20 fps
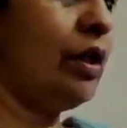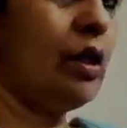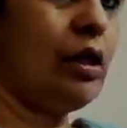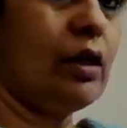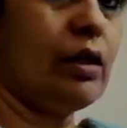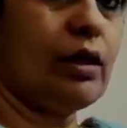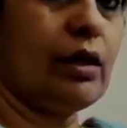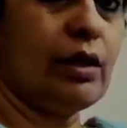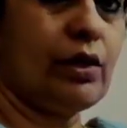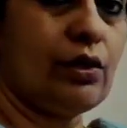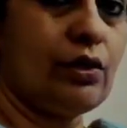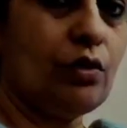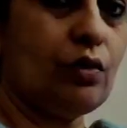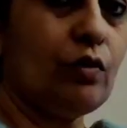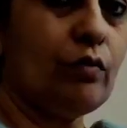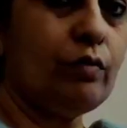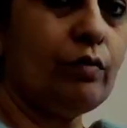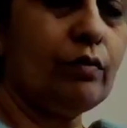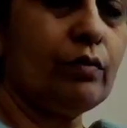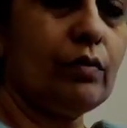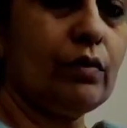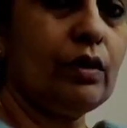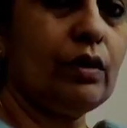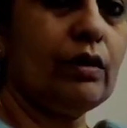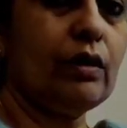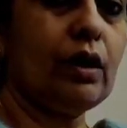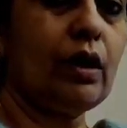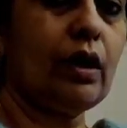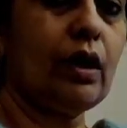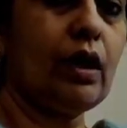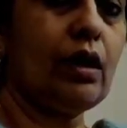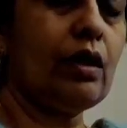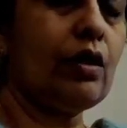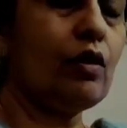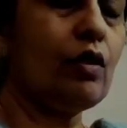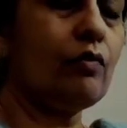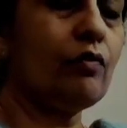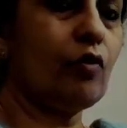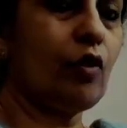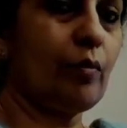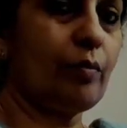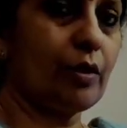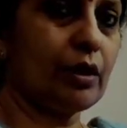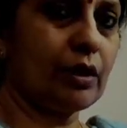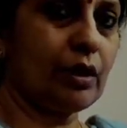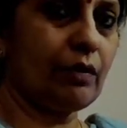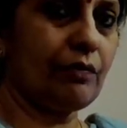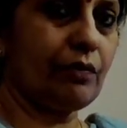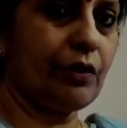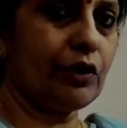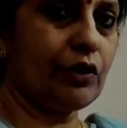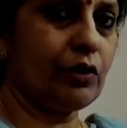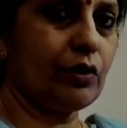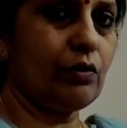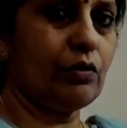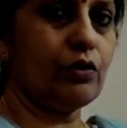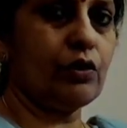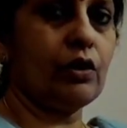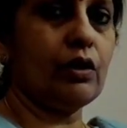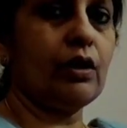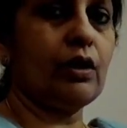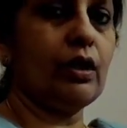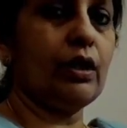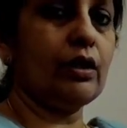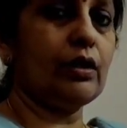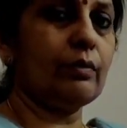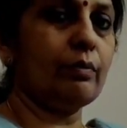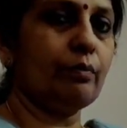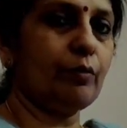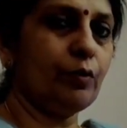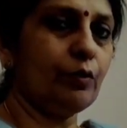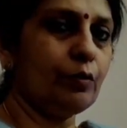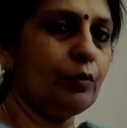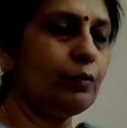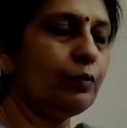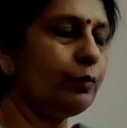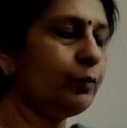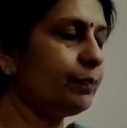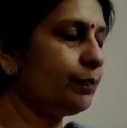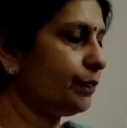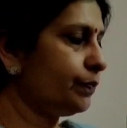in a test tube. The color of copper sulfate solution is blue,